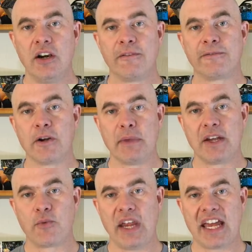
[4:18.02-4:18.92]
from
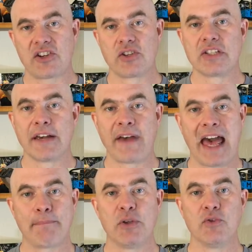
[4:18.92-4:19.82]
uh, reactions that have
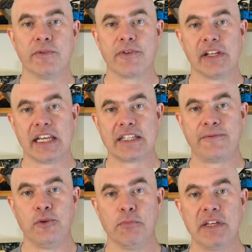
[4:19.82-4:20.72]
happened over the
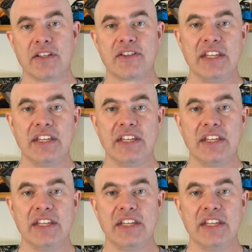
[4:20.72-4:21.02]
last few minutes.